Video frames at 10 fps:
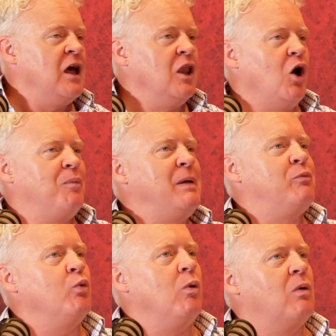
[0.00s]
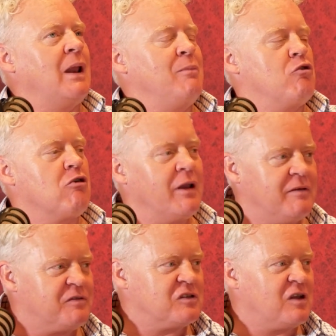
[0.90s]
A lot of people will claim
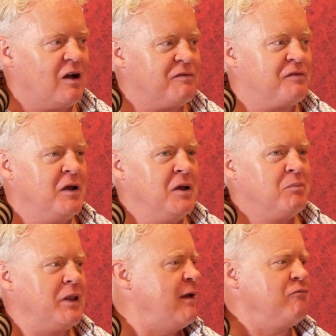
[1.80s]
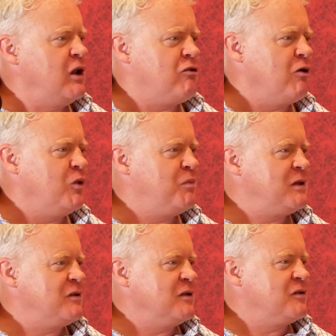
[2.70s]
credit for stuff, but they haven't really grown the
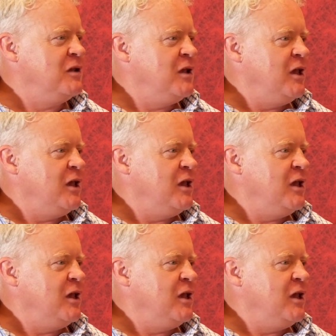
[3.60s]
business.